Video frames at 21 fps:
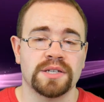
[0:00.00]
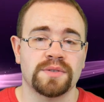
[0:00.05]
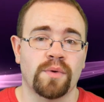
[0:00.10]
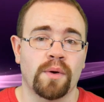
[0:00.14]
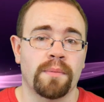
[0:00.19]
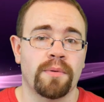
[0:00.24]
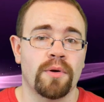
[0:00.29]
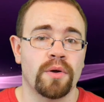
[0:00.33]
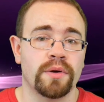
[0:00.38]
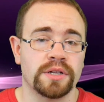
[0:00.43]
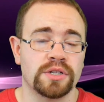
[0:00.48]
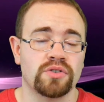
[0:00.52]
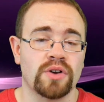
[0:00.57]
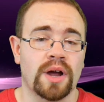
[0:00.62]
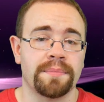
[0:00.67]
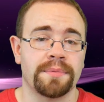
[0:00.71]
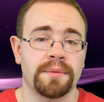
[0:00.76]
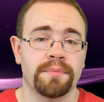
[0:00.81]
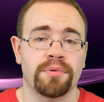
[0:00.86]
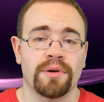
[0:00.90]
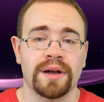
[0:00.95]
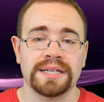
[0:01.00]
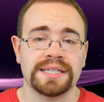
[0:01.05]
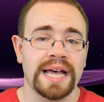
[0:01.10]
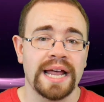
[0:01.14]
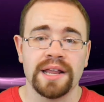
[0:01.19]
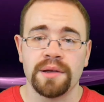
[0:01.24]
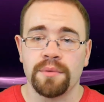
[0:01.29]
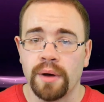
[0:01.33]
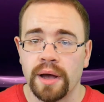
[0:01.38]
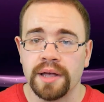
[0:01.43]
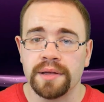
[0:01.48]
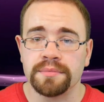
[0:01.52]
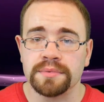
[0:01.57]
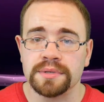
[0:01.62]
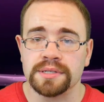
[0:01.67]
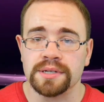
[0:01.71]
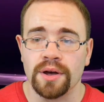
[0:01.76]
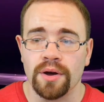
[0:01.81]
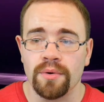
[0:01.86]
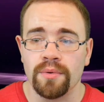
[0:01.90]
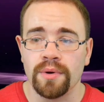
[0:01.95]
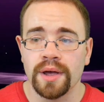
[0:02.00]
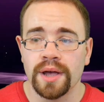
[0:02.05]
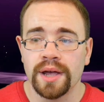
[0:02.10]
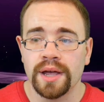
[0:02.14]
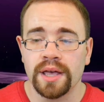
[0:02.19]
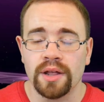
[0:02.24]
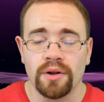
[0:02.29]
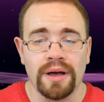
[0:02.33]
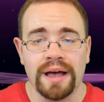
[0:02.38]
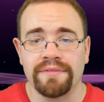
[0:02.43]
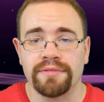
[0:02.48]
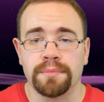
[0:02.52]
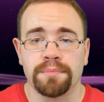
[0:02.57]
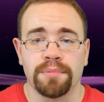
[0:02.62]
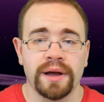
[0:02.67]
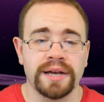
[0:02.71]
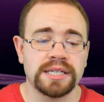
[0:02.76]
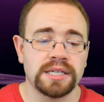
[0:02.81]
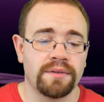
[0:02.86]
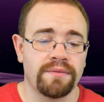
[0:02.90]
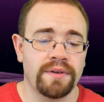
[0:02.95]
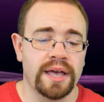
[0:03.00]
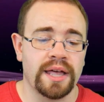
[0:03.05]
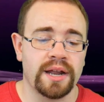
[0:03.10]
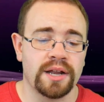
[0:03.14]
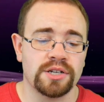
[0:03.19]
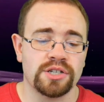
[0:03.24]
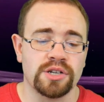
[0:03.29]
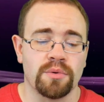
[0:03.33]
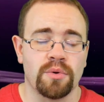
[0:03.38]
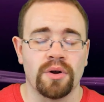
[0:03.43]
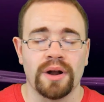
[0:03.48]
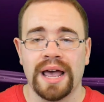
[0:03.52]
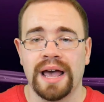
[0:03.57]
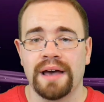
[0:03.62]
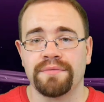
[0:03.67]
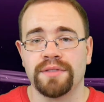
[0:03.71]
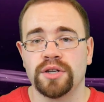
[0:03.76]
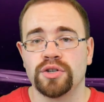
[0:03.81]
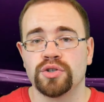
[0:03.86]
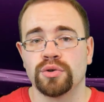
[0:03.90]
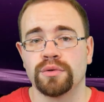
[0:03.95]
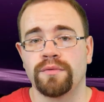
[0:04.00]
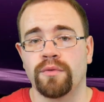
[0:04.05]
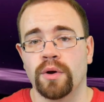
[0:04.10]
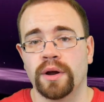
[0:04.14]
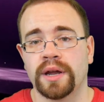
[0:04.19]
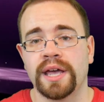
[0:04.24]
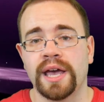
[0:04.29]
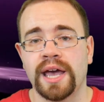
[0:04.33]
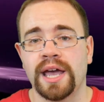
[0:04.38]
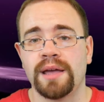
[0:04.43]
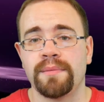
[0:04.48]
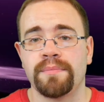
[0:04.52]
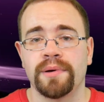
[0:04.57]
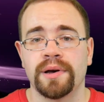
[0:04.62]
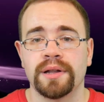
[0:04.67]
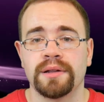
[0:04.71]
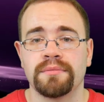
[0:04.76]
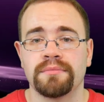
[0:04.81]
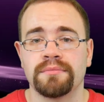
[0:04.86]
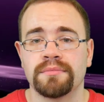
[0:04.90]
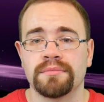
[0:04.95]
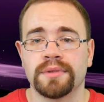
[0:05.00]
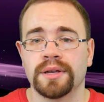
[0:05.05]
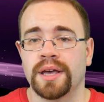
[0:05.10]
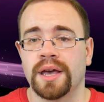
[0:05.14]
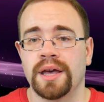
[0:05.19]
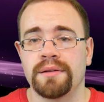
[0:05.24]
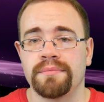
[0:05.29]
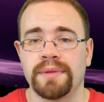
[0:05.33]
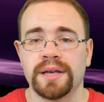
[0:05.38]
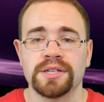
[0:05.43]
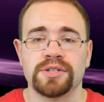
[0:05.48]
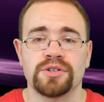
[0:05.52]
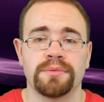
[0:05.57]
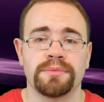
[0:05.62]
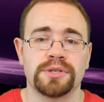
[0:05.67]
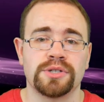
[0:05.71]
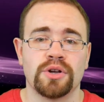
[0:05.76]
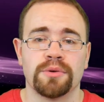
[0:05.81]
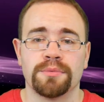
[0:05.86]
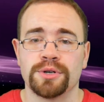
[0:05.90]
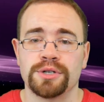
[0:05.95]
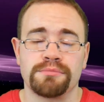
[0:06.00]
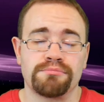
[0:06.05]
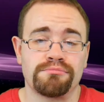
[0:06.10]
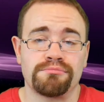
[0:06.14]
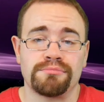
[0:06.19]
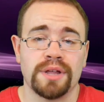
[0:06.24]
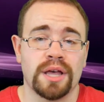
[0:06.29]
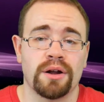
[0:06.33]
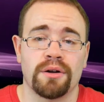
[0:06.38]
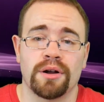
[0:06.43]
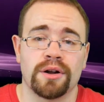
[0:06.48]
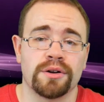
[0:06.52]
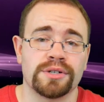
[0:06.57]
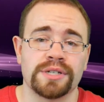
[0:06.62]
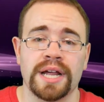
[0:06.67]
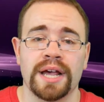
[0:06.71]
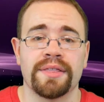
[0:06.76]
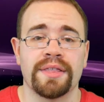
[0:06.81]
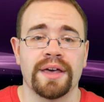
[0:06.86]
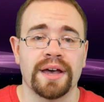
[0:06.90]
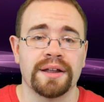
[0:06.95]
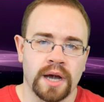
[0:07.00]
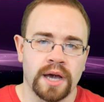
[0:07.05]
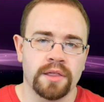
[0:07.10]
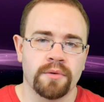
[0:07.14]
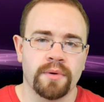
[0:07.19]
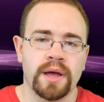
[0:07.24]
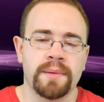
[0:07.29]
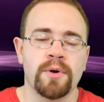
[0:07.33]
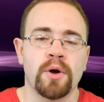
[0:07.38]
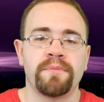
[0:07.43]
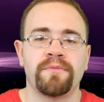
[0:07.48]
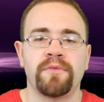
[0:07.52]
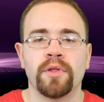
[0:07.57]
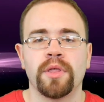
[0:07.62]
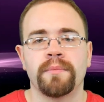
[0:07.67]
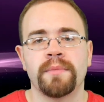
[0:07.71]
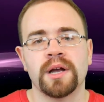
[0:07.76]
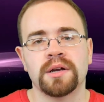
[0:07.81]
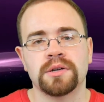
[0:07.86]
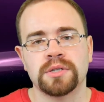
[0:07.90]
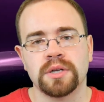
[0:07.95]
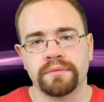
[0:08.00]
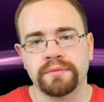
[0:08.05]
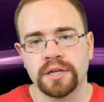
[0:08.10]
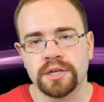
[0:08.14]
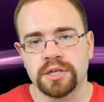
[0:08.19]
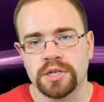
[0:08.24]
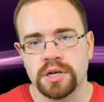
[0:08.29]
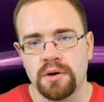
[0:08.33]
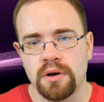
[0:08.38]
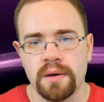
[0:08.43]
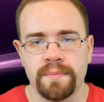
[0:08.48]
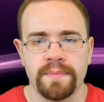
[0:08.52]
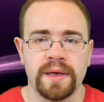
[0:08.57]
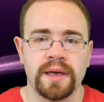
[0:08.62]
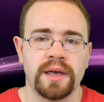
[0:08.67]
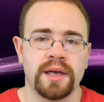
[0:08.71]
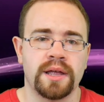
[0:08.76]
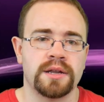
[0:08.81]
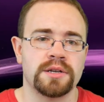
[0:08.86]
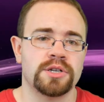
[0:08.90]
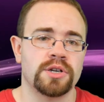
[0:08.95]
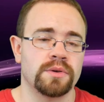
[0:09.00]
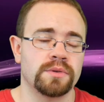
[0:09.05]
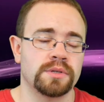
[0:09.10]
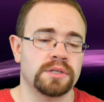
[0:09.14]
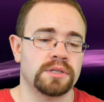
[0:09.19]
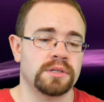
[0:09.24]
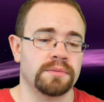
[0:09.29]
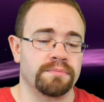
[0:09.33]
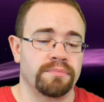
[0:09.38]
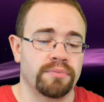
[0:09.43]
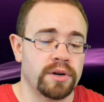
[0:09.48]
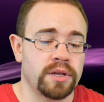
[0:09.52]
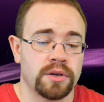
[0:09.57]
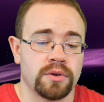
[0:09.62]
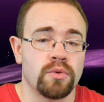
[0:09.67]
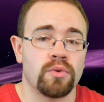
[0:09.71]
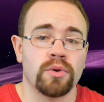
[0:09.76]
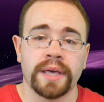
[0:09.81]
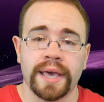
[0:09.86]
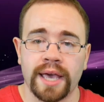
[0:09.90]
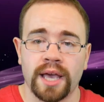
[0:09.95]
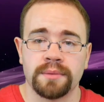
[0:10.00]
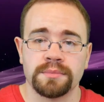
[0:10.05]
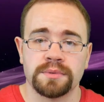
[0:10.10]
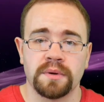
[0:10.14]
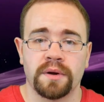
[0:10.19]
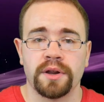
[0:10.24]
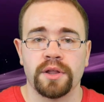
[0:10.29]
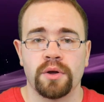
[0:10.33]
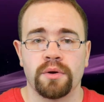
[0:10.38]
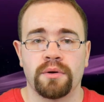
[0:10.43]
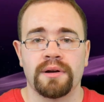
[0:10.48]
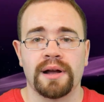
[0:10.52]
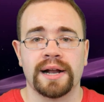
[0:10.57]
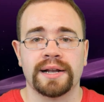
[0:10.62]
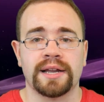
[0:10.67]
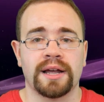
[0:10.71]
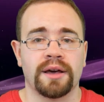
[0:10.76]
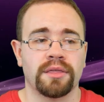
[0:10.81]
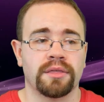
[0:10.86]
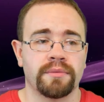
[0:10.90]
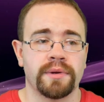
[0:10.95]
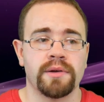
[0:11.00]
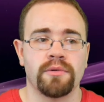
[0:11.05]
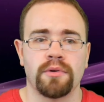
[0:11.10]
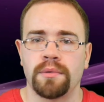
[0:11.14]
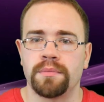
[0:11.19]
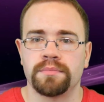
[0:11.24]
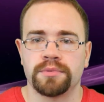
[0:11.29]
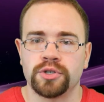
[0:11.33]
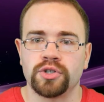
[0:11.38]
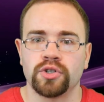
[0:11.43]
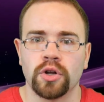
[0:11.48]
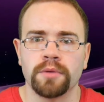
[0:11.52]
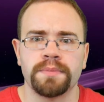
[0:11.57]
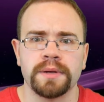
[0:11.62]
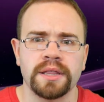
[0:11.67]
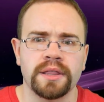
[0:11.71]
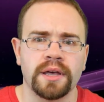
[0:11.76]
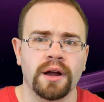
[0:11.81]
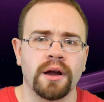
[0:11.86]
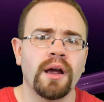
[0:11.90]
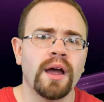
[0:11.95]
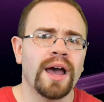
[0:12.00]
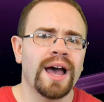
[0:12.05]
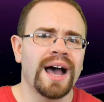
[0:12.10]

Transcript: S four Pro gets dropped in price anyway. So it'll have the price advantage, it won't have the true four K, but again, mainstream consumers, they don't understand that. Either way, I'm hopeful that Microsoft does show up and shows us some pretty cool games. We already know Crackdown three will, should be there.